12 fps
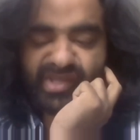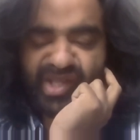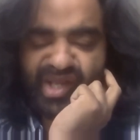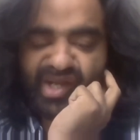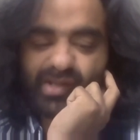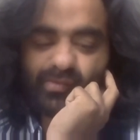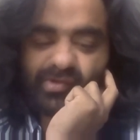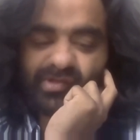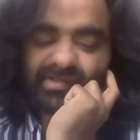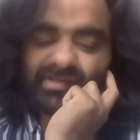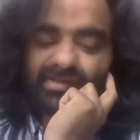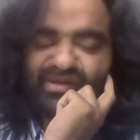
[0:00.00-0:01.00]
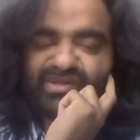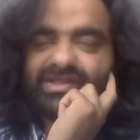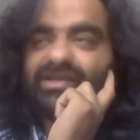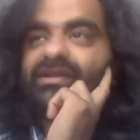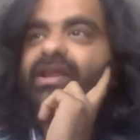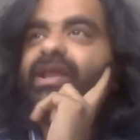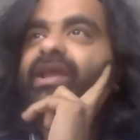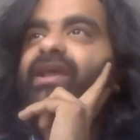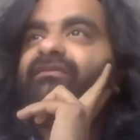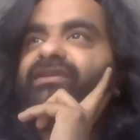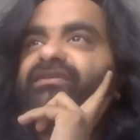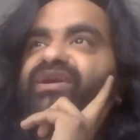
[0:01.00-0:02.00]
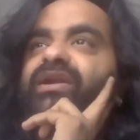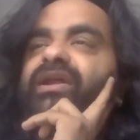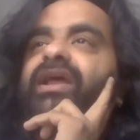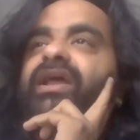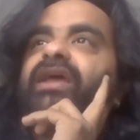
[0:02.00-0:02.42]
And I was, you know, just like everyone,